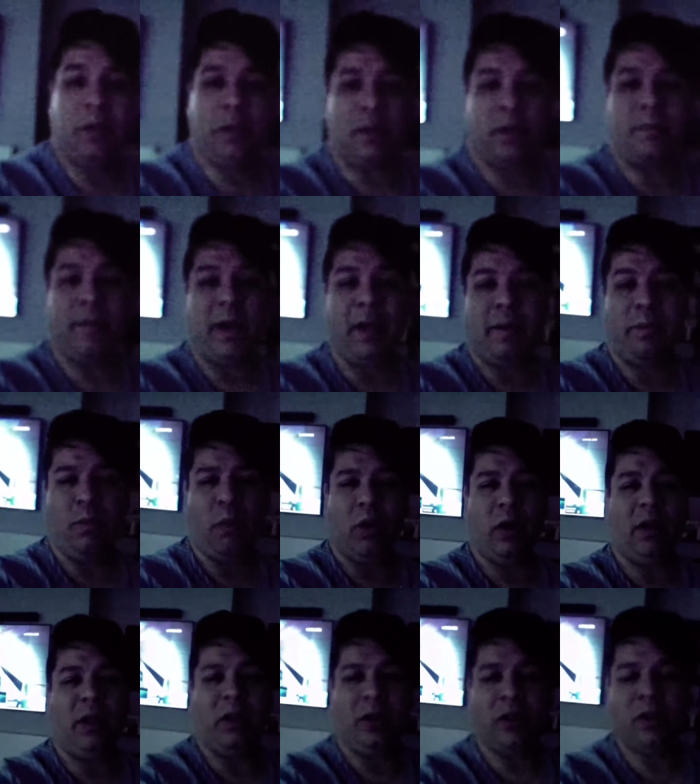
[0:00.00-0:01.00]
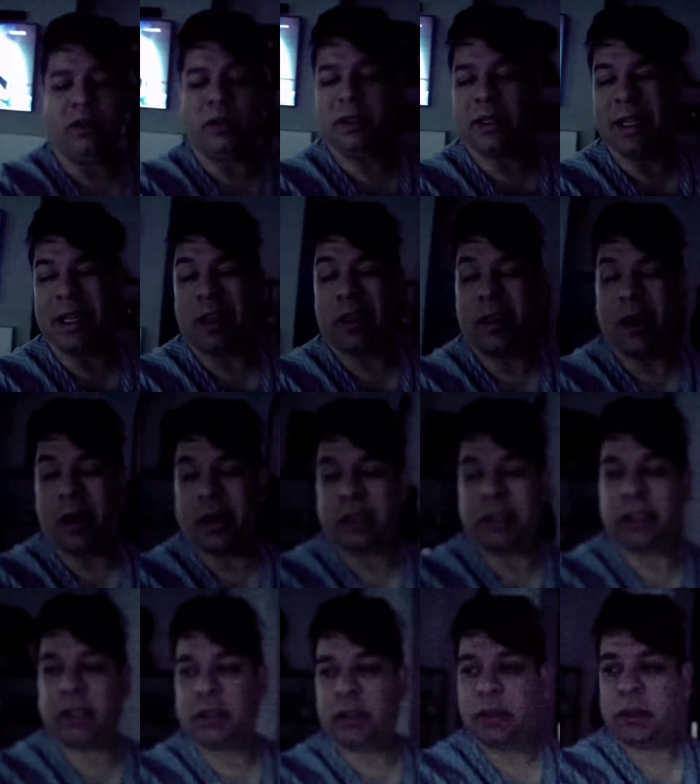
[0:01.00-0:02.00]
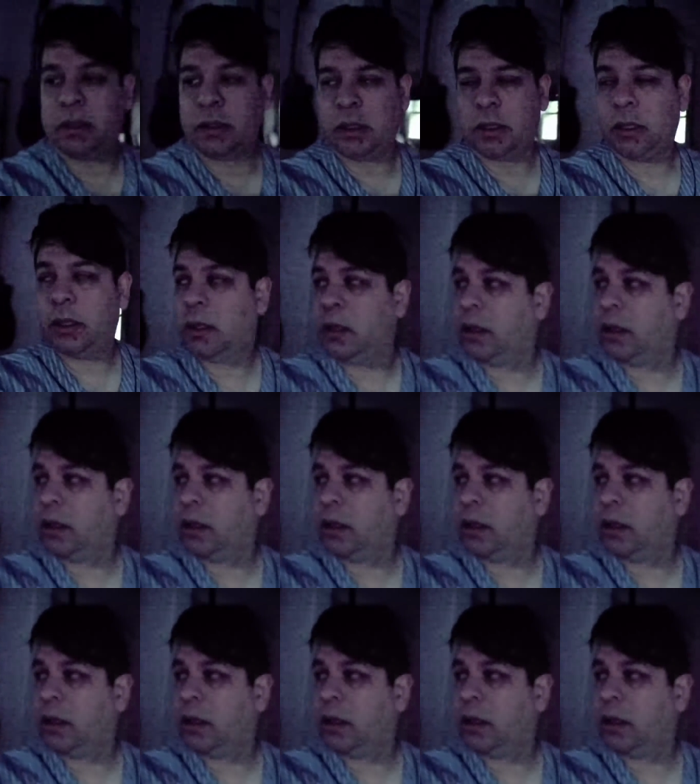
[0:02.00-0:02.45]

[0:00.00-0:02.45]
just my morning Tuesday thoughts.